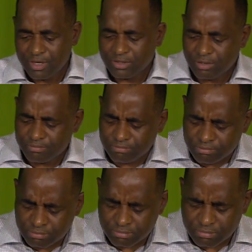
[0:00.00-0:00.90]
So
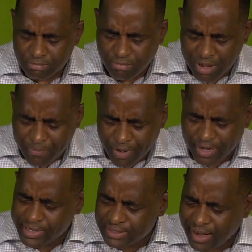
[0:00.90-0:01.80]
my
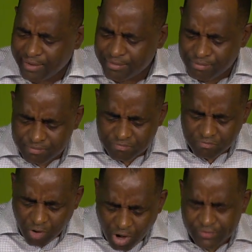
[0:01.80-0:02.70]
prayer is that
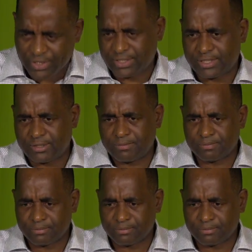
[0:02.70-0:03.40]
more of us,